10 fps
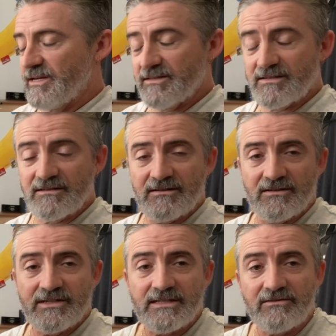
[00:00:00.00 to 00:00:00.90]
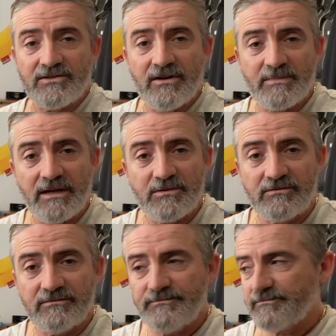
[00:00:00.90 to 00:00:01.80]
it's a nice little time capsule
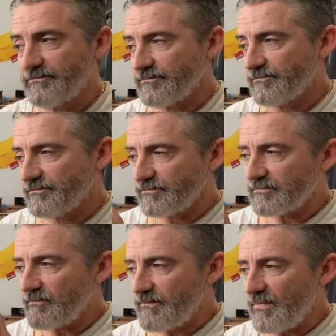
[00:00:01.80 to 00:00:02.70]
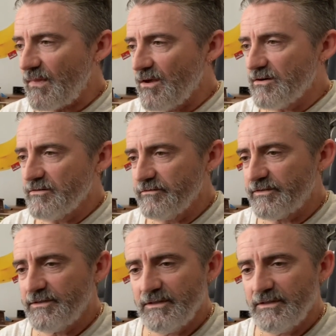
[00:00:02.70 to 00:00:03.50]
of